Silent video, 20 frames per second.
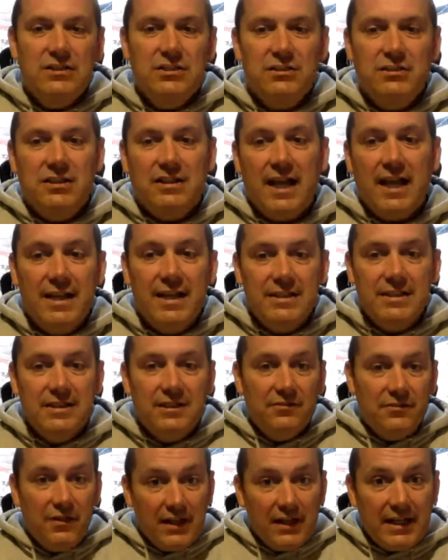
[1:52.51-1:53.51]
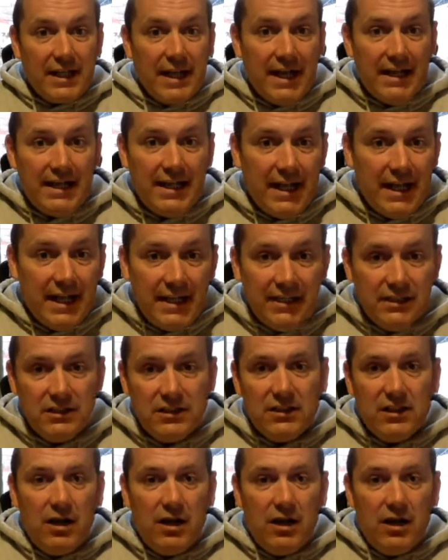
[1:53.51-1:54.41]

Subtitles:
just a case of getting it in.